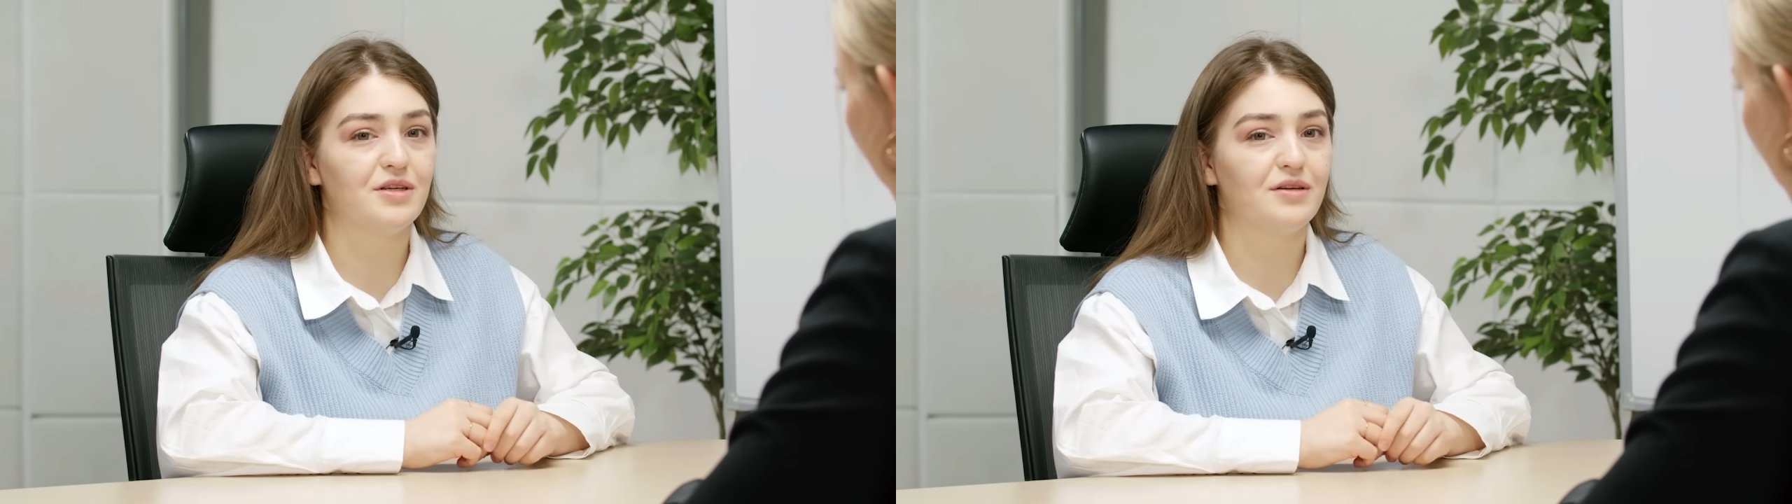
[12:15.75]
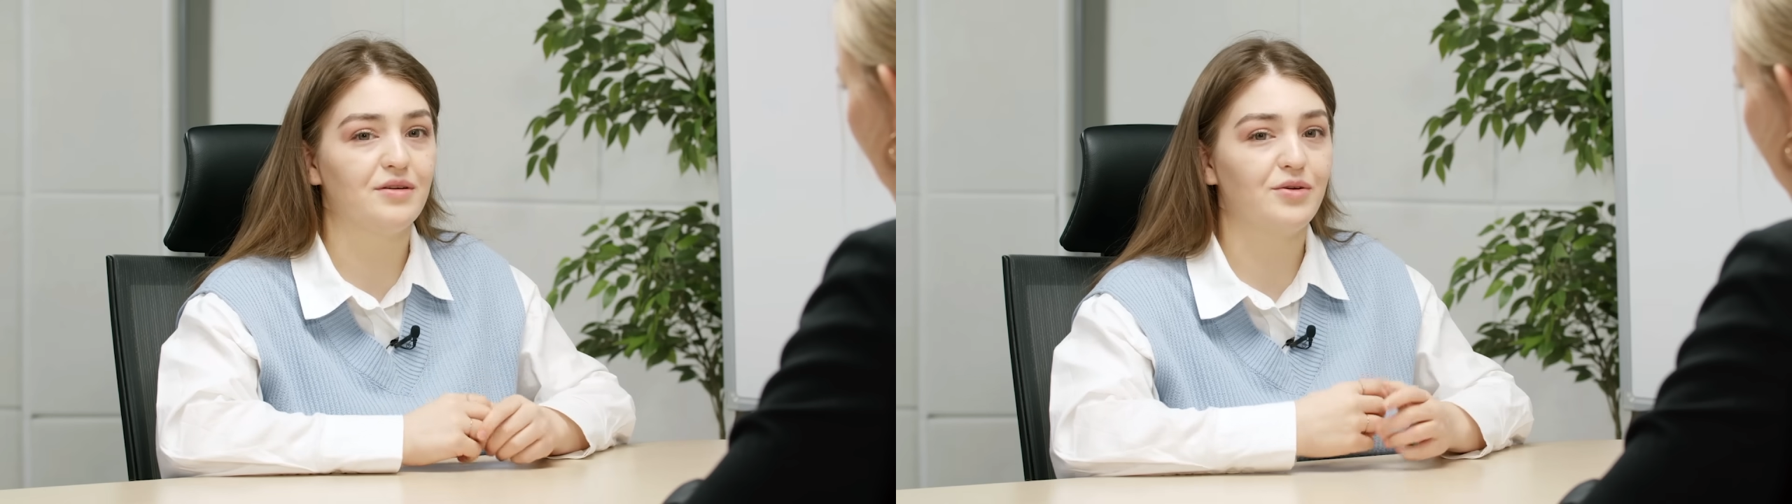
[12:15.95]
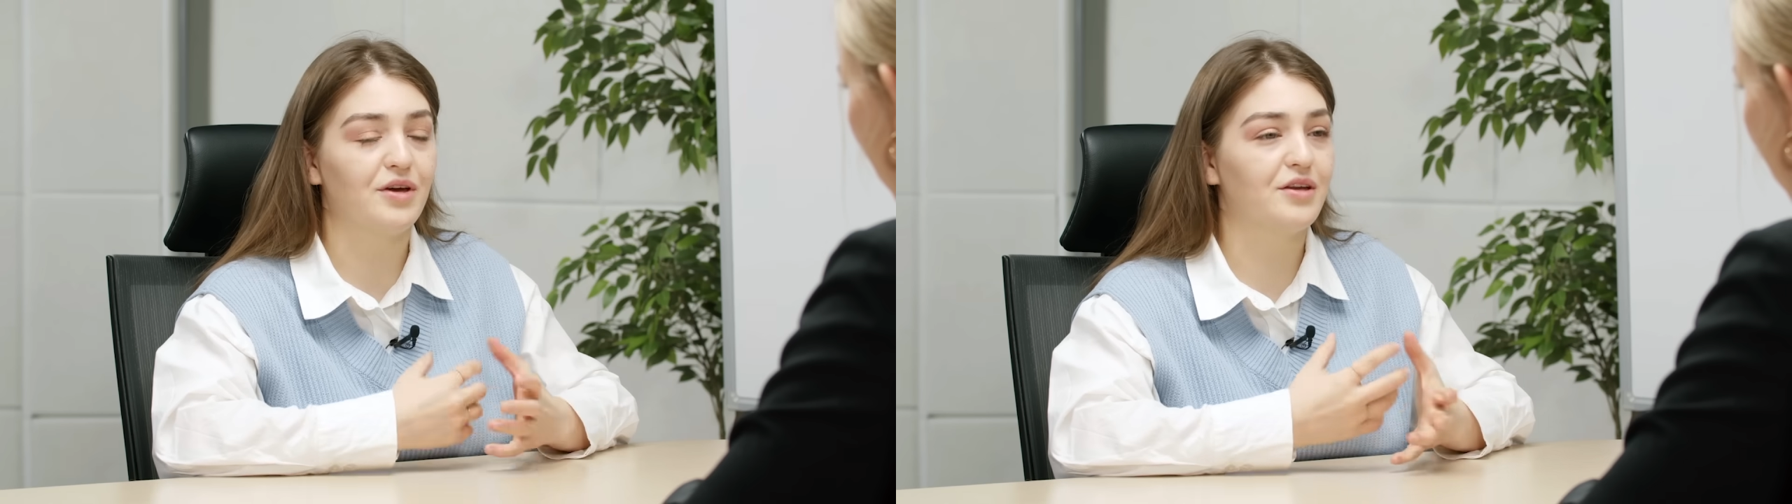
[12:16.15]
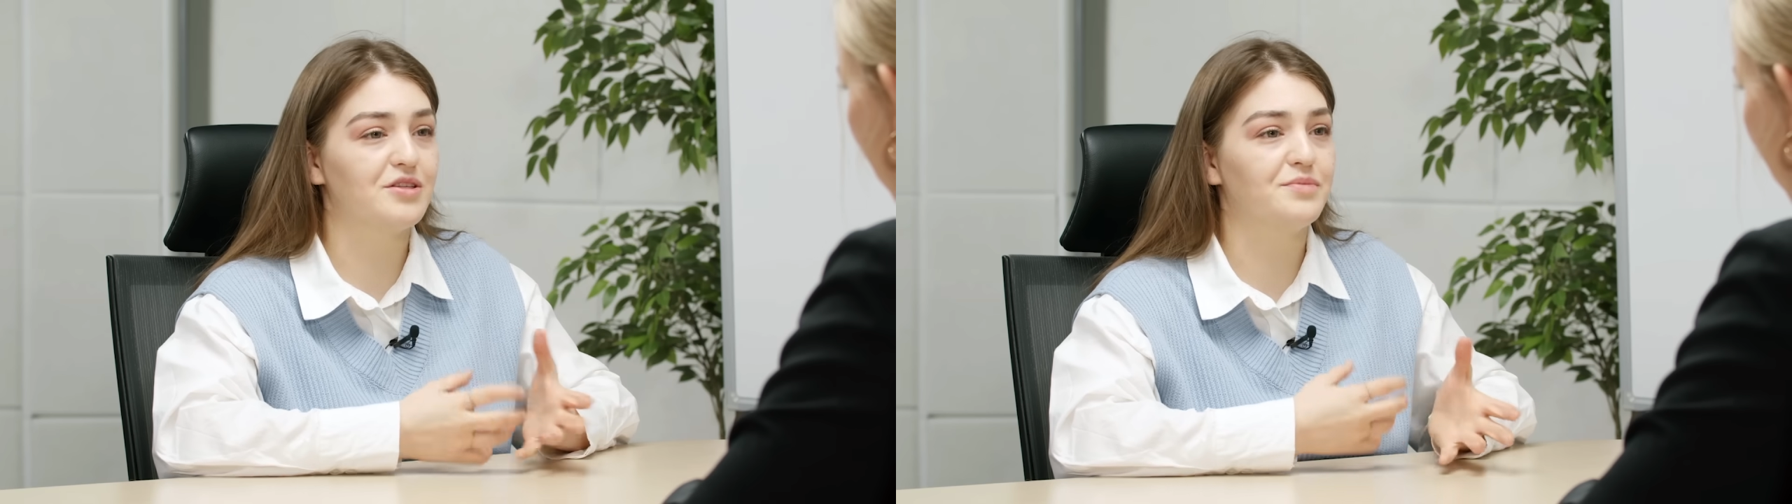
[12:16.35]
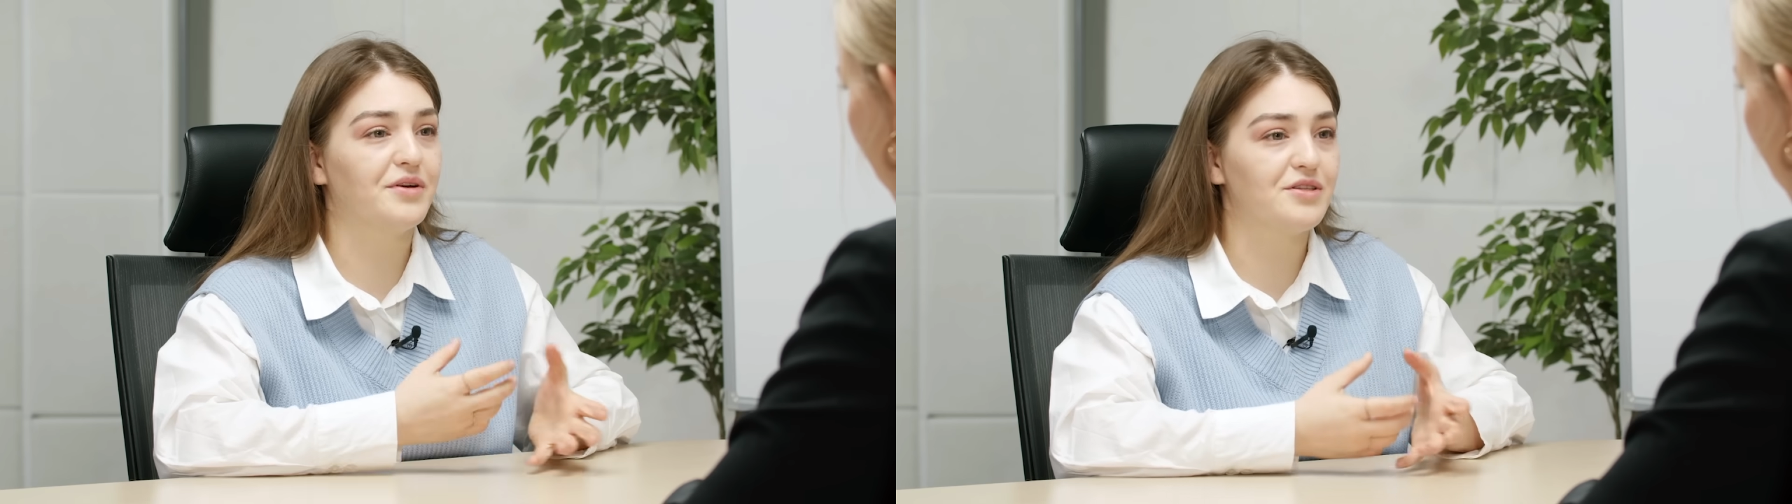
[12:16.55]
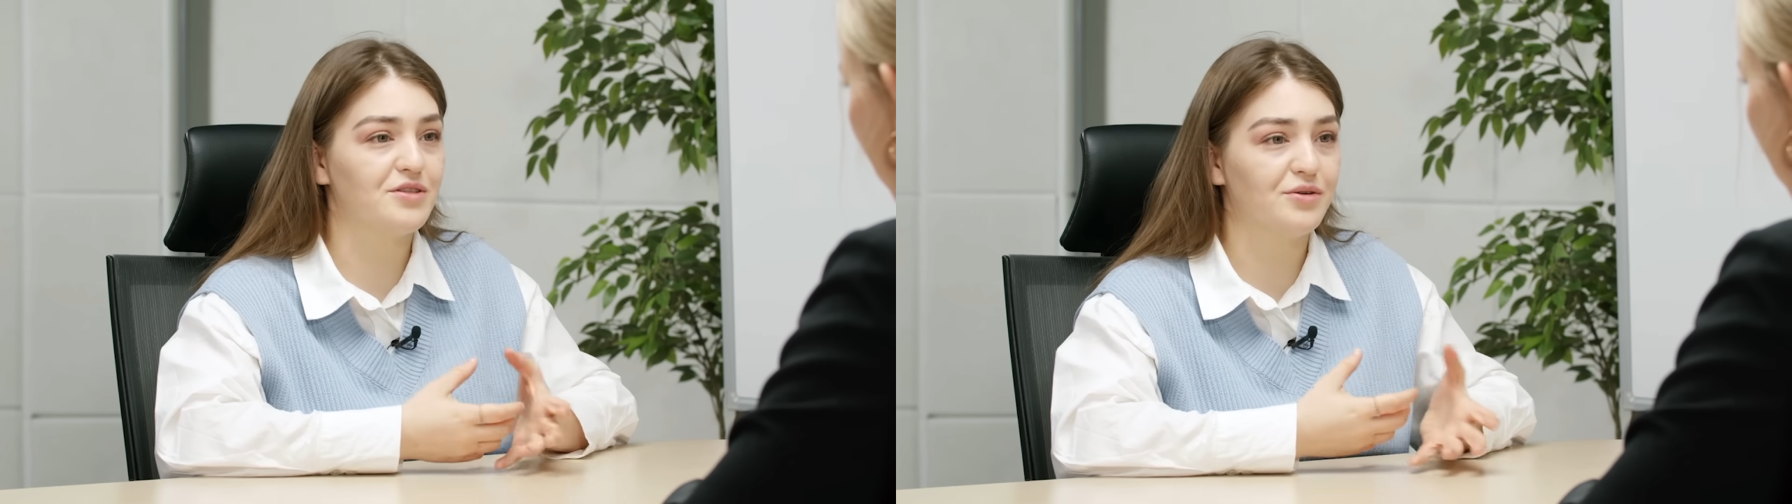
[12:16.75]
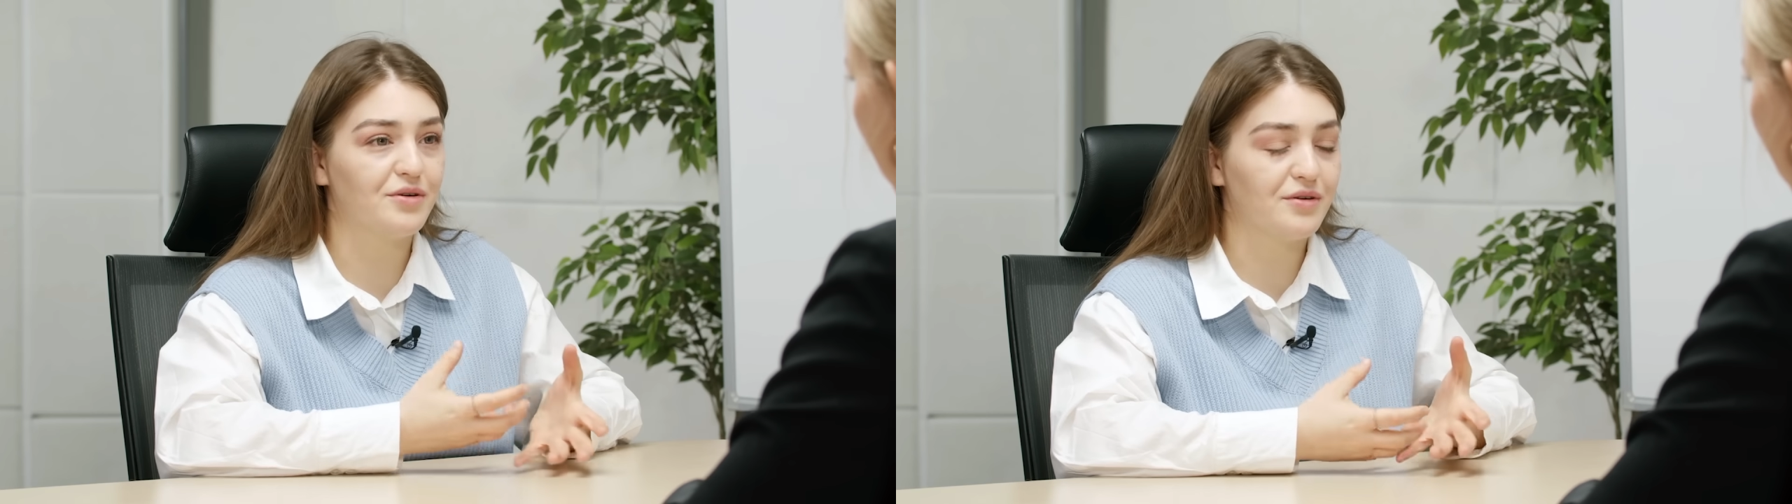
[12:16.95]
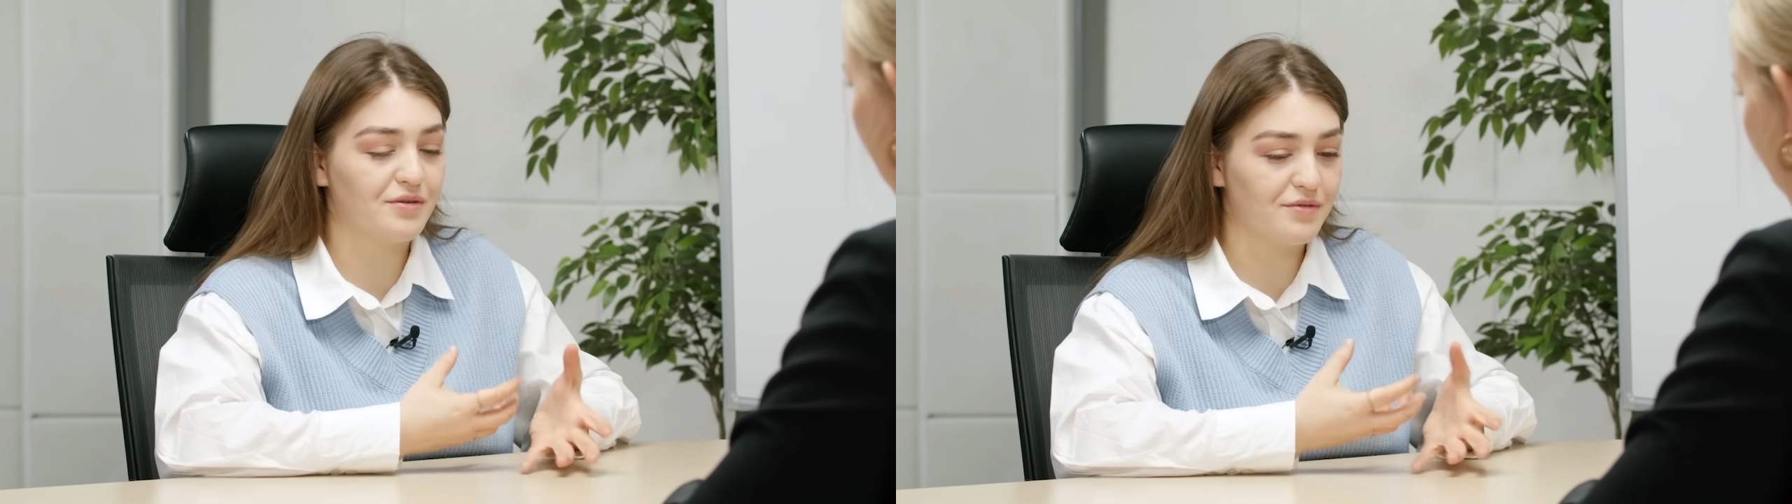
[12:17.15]
and you can express
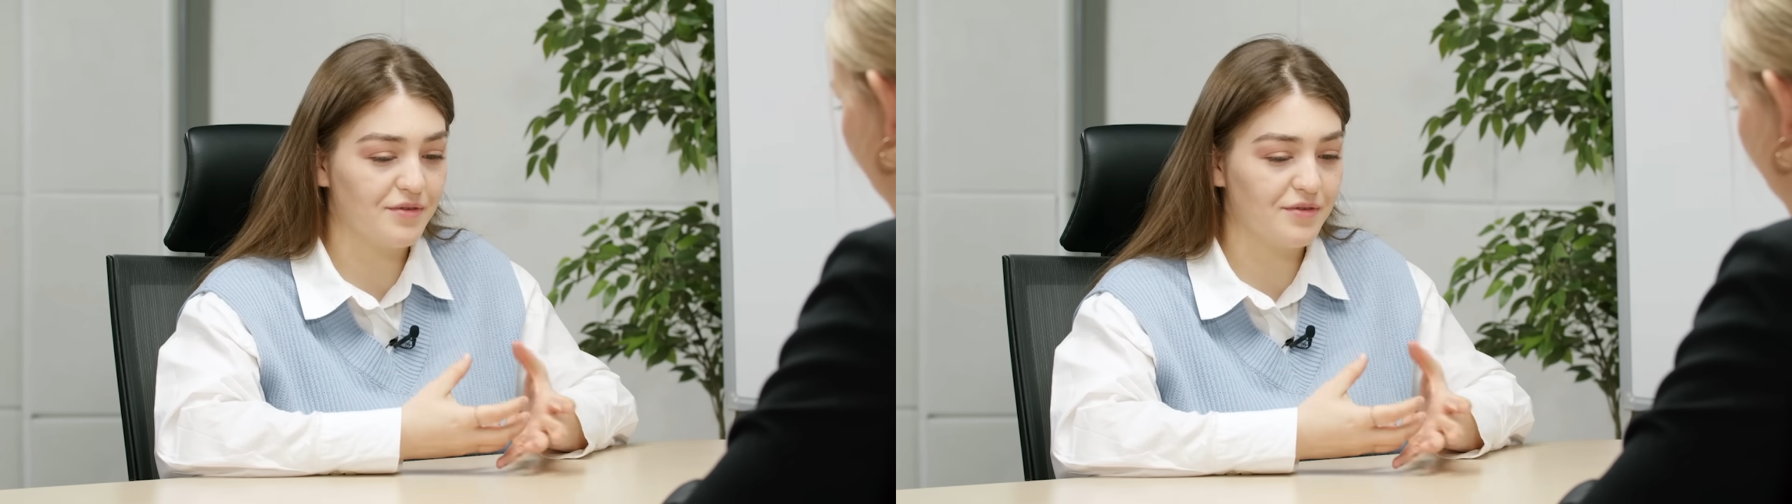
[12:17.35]
your